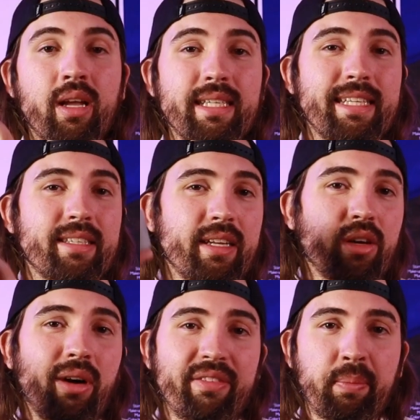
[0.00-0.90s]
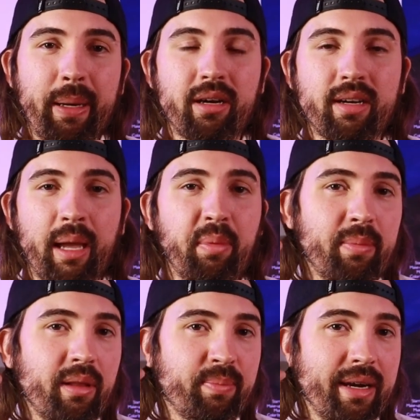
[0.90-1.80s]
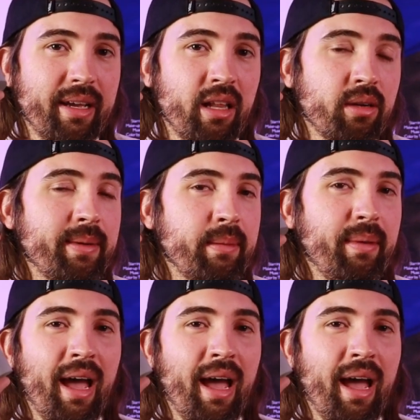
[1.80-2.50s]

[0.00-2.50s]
Since I don't have a printer capable of printing aluminum,